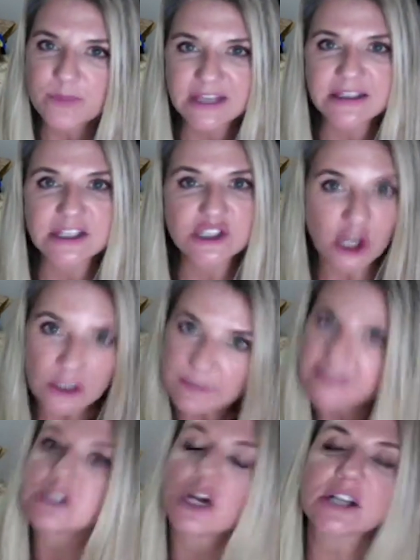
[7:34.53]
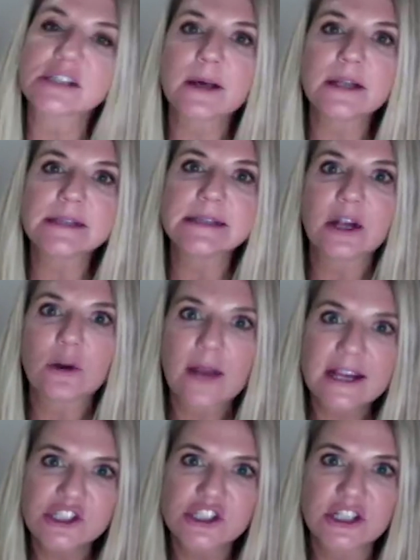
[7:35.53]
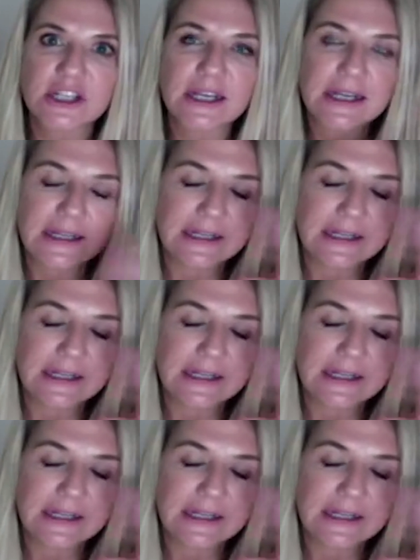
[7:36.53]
thing that Charlotte Mason talks about is narration.